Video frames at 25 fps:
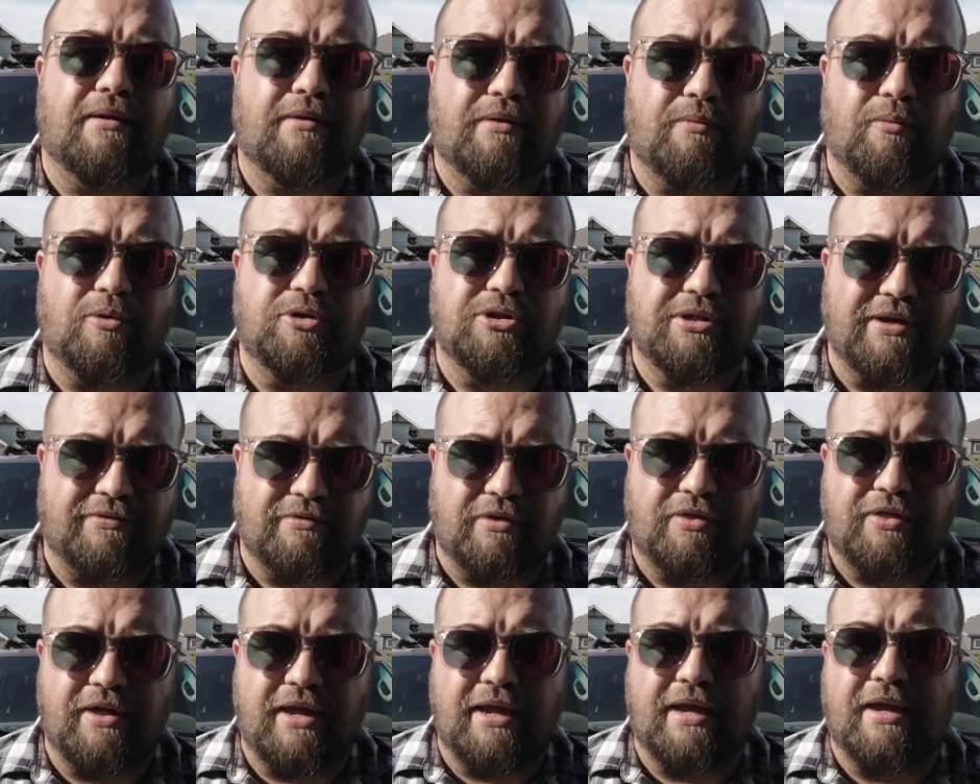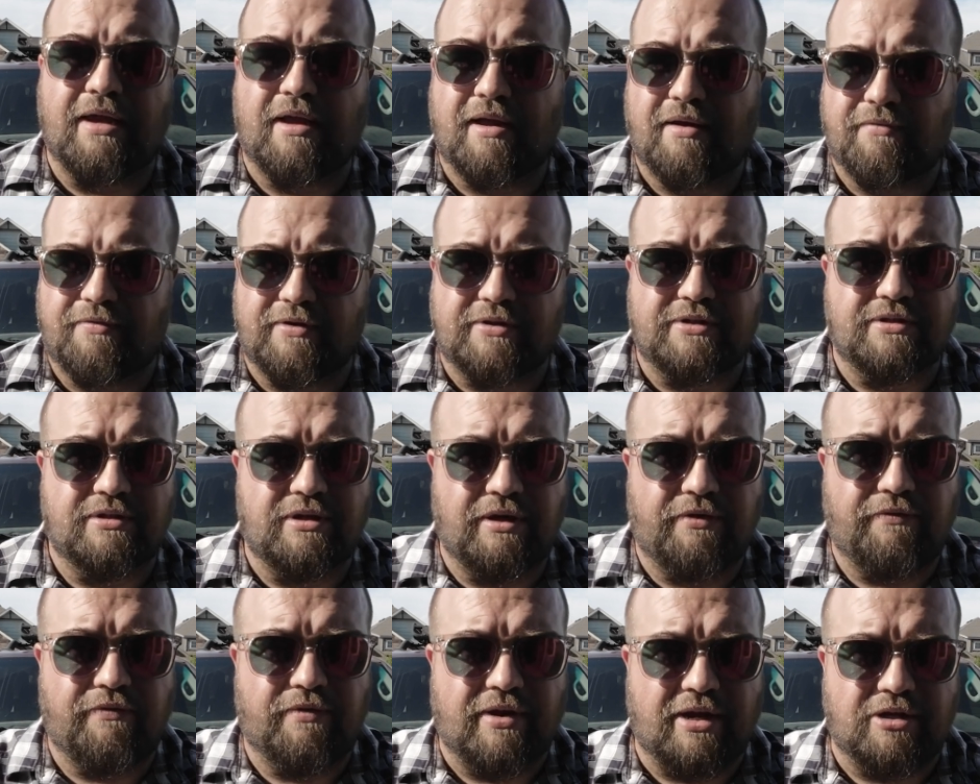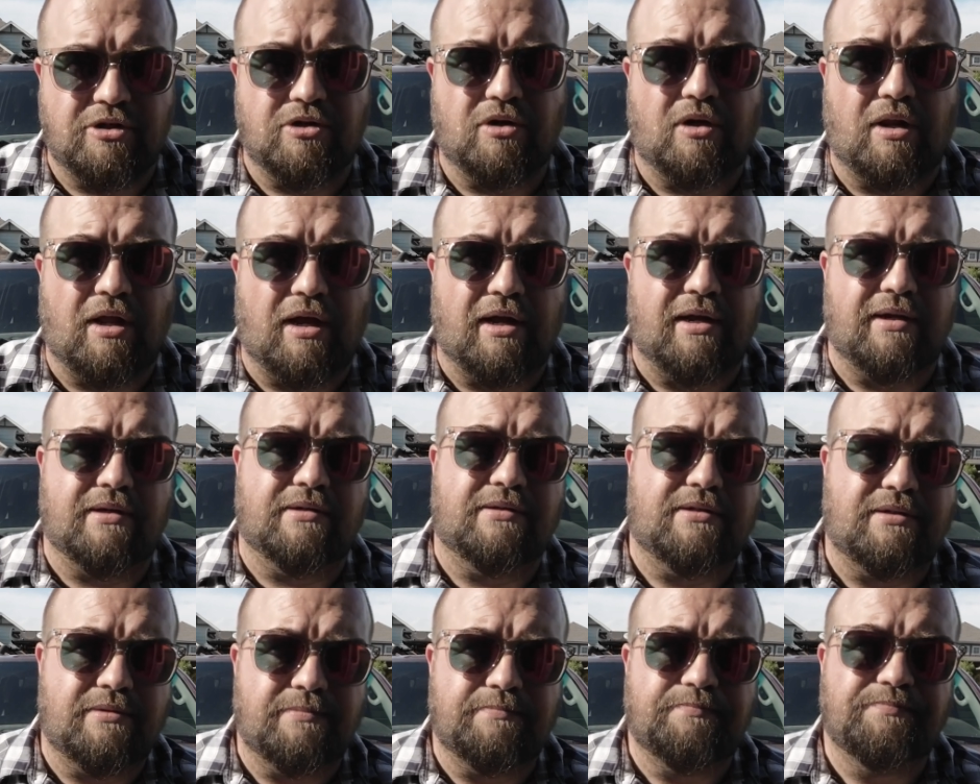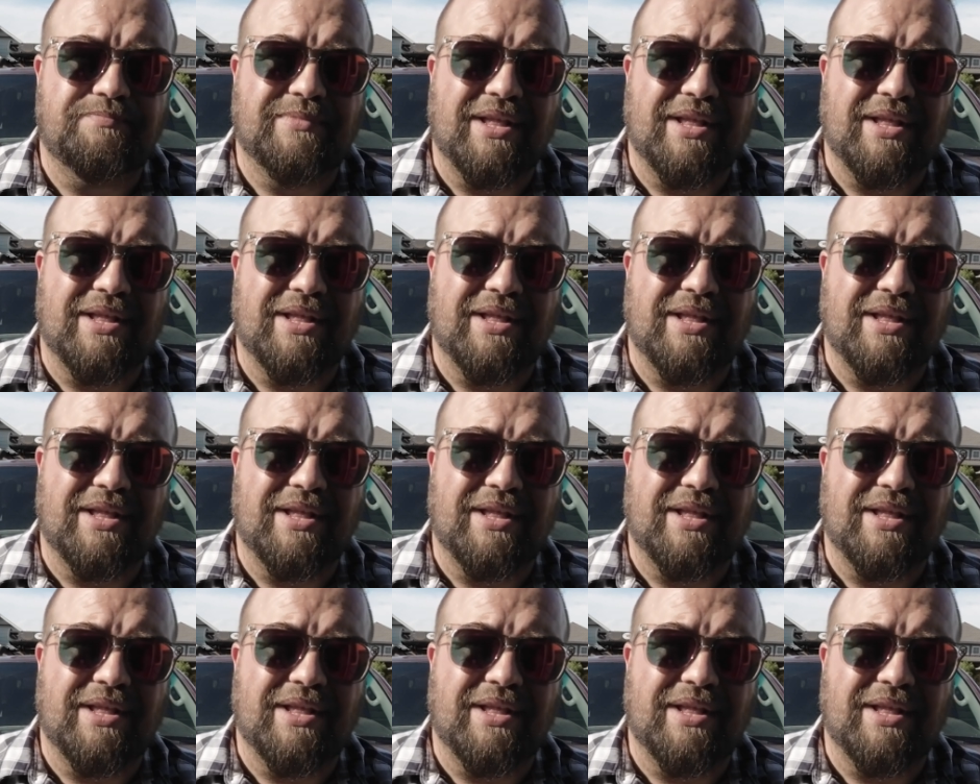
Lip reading: What you have to think of is you got your lungs.